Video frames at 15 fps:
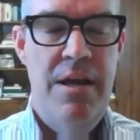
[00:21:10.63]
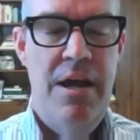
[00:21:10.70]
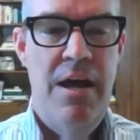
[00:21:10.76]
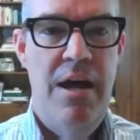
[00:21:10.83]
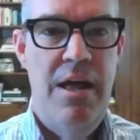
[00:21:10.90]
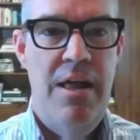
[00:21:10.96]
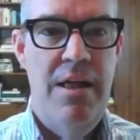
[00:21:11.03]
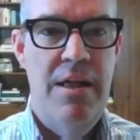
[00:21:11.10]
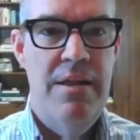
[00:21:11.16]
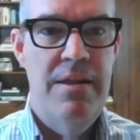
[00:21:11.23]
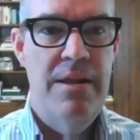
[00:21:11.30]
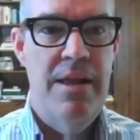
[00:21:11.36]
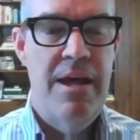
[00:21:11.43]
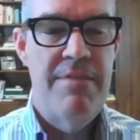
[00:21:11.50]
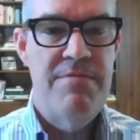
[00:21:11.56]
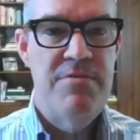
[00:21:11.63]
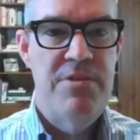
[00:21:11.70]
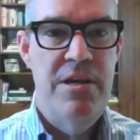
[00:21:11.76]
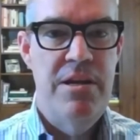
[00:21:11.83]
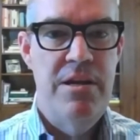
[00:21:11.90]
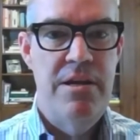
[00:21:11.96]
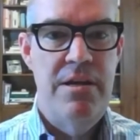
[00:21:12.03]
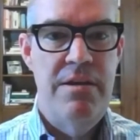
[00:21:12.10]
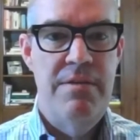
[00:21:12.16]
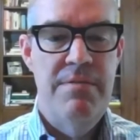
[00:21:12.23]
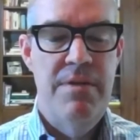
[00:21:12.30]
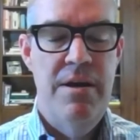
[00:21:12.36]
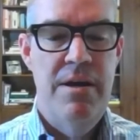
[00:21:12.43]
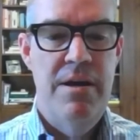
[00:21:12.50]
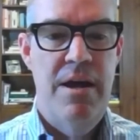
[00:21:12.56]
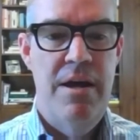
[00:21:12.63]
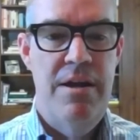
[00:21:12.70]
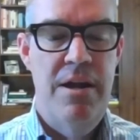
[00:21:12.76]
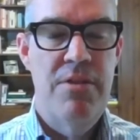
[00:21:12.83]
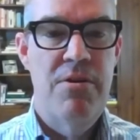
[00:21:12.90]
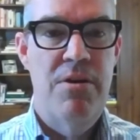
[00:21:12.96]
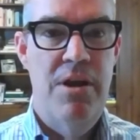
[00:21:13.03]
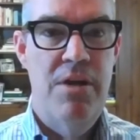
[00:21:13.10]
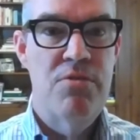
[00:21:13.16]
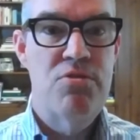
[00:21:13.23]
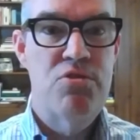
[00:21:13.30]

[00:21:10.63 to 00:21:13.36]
left in another